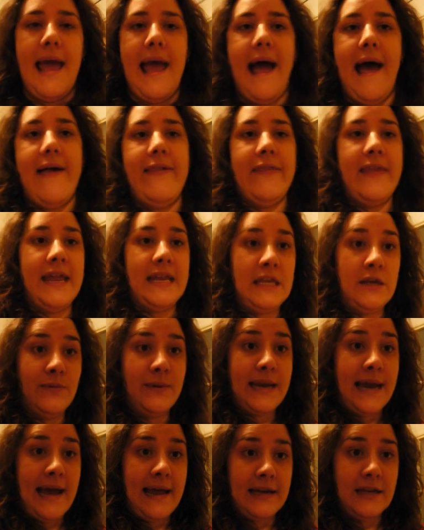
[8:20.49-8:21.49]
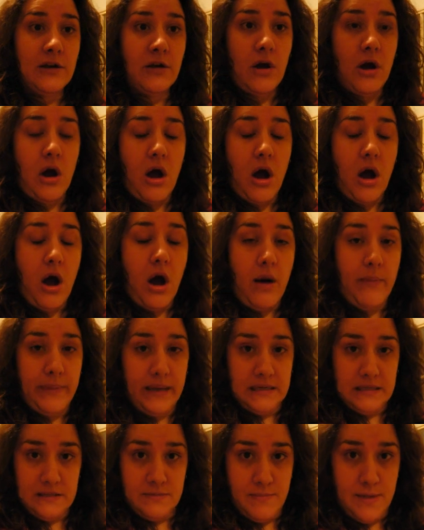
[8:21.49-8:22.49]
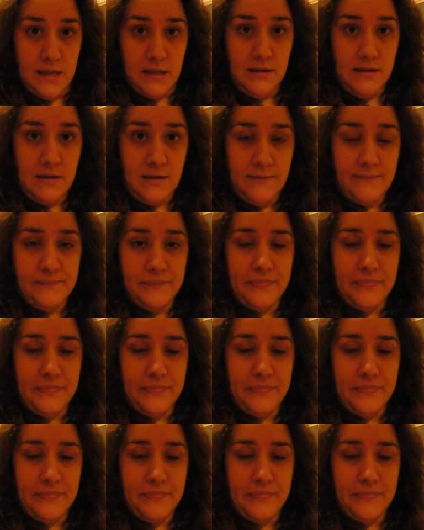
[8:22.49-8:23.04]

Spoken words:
And then you would add your almond milk